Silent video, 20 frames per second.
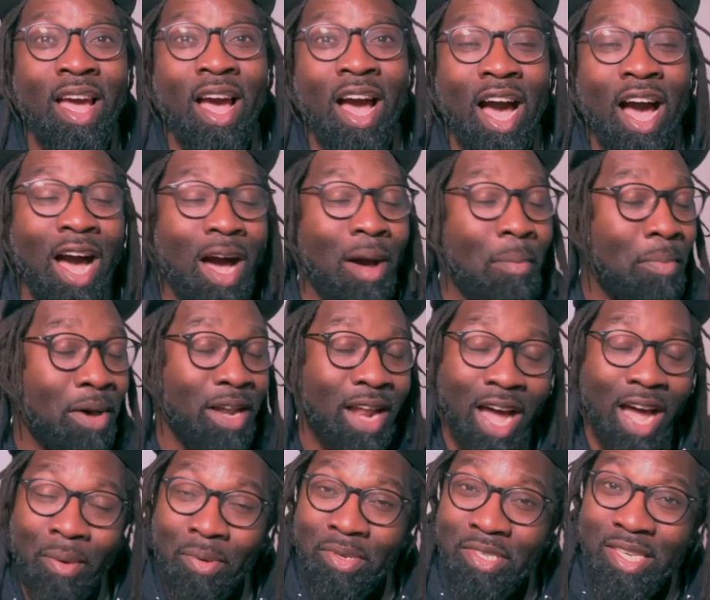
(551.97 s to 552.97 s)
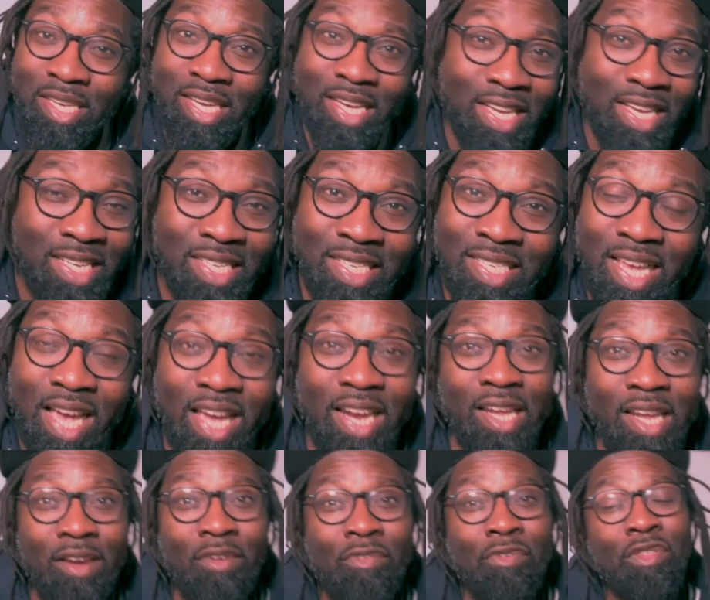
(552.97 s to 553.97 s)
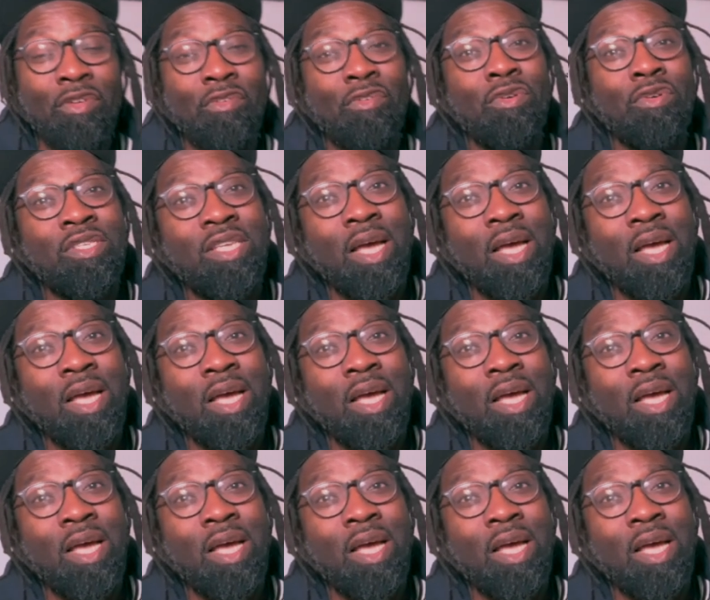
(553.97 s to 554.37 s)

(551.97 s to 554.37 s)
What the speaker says: But I was excited for the first